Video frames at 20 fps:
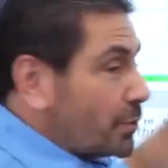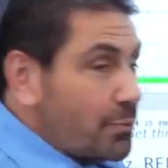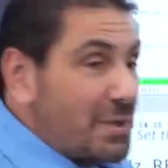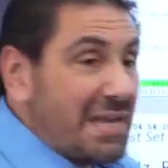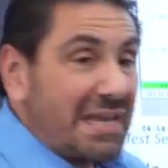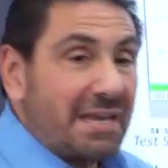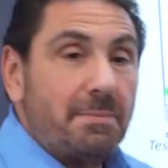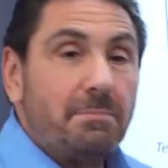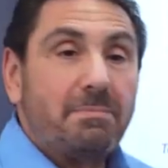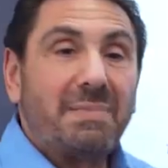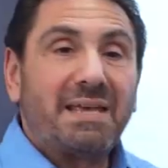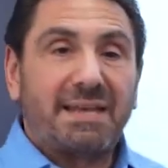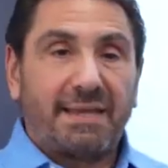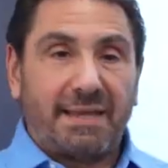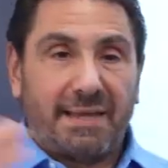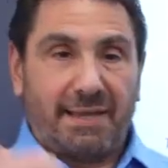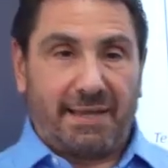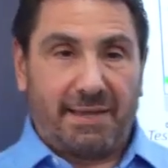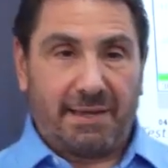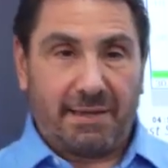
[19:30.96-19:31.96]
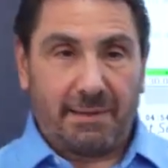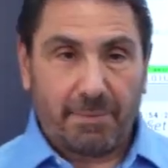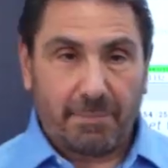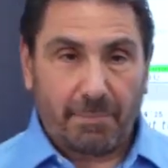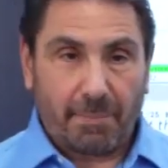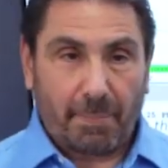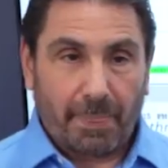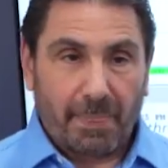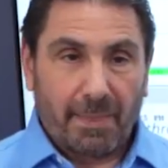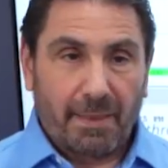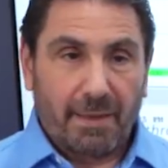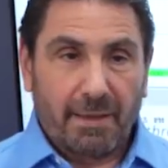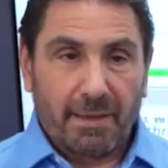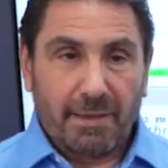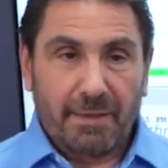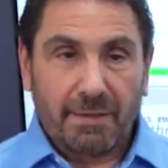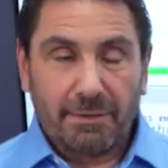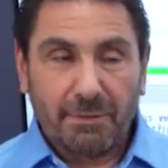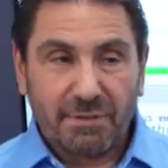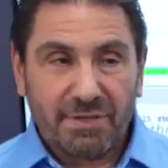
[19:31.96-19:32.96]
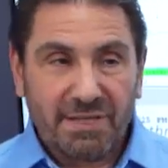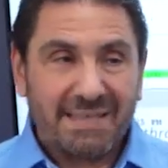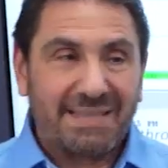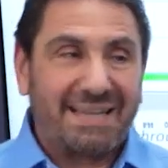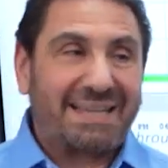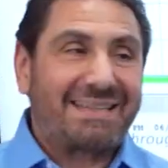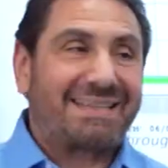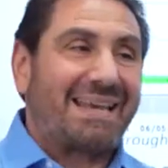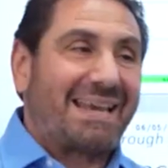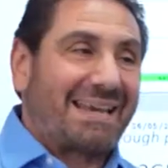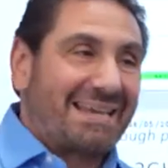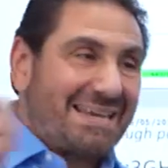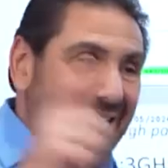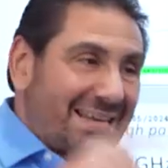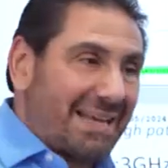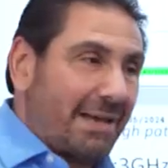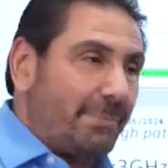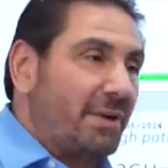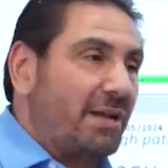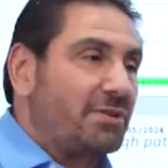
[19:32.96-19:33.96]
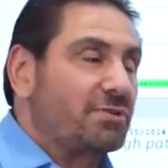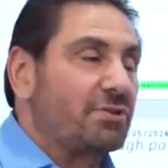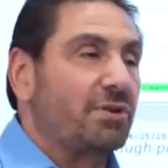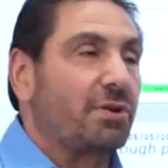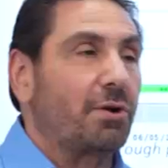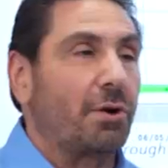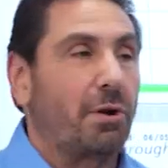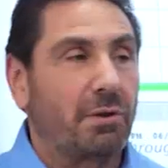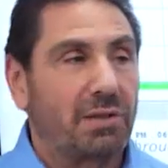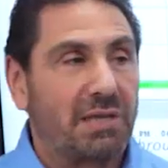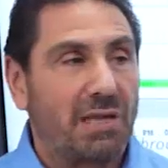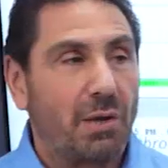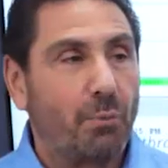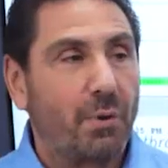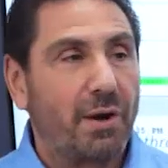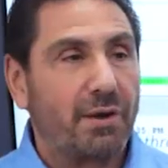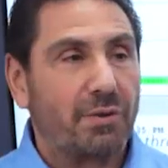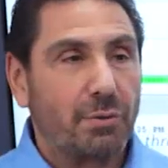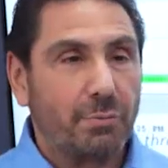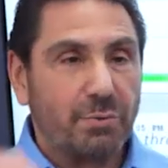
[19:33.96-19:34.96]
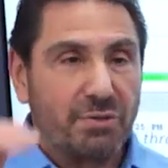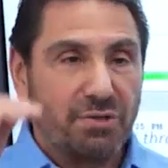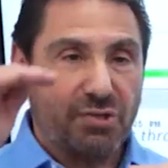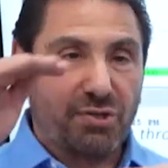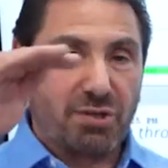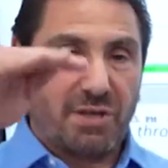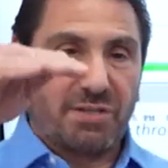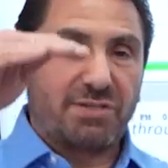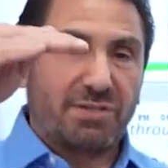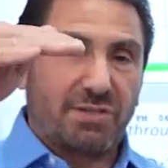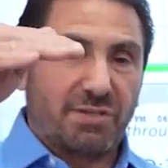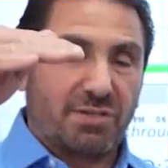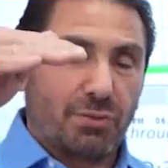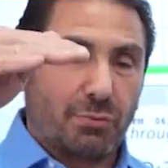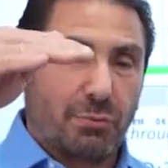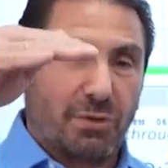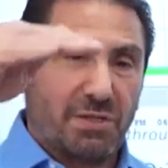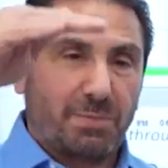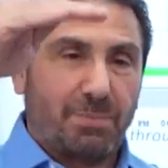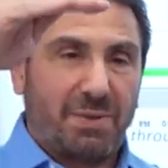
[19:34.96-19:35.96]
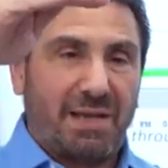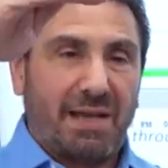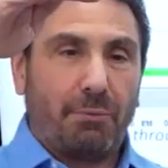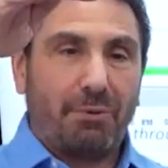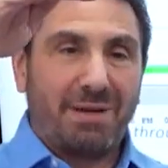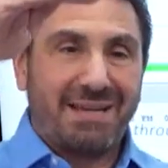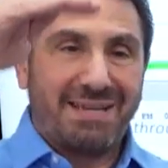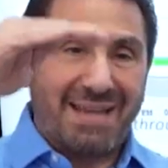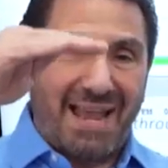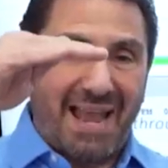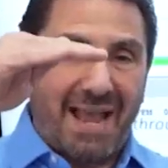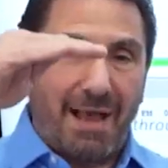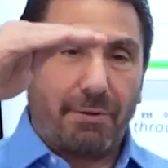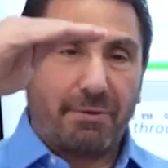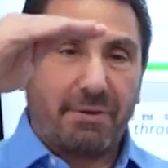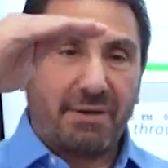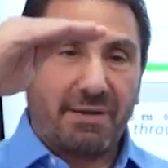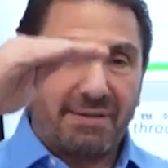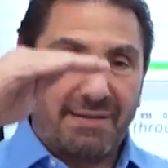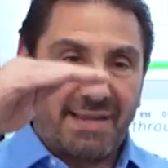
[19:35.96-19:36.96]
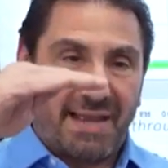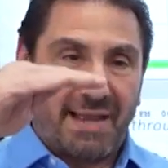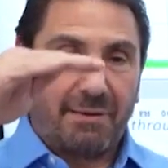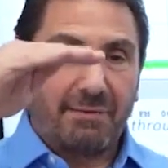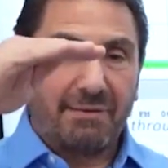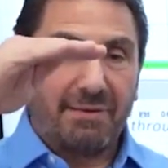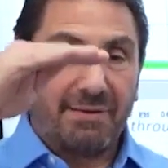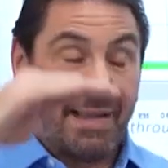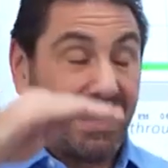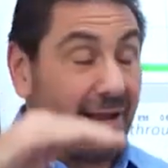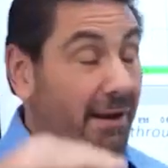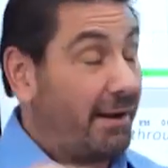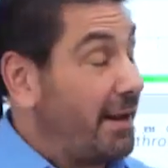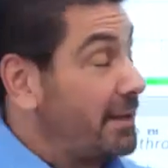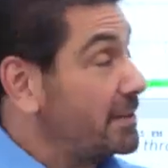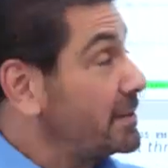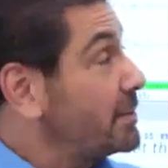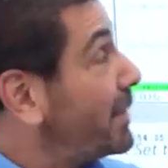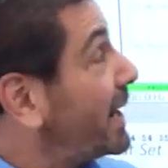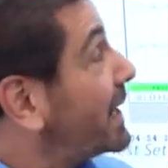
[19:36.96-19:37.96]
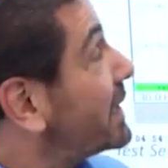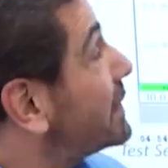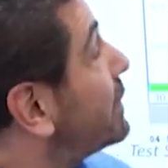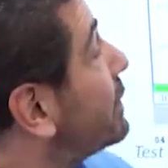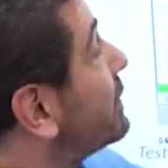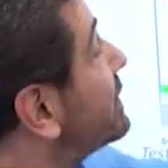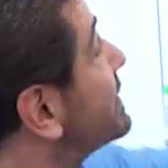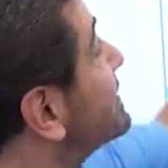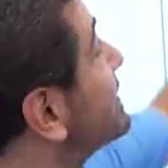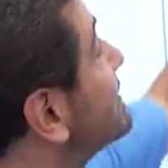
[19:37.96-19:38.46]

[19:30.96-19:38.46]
we can mitigate using that technique I mentioned earlier where you adjust the source power down, down, down, and you might notice